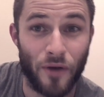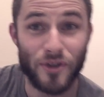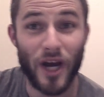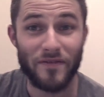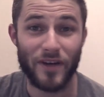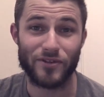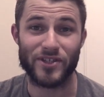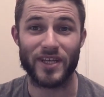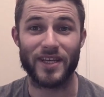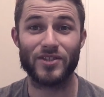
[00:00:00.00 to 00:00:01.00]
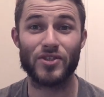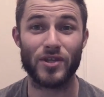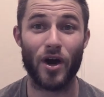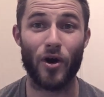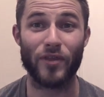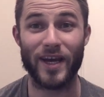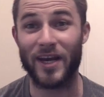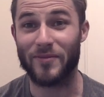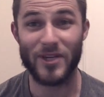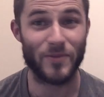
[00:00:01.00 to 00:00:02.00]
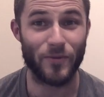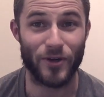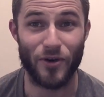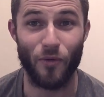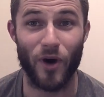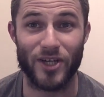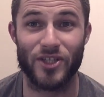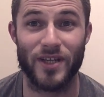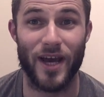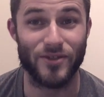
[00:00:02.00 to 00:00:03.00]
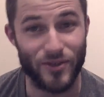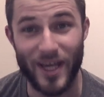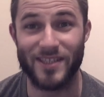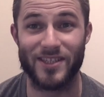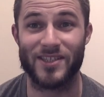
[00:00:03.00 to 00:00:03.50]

which I've never seen, so that kind of makes me want to go watch it now, so that's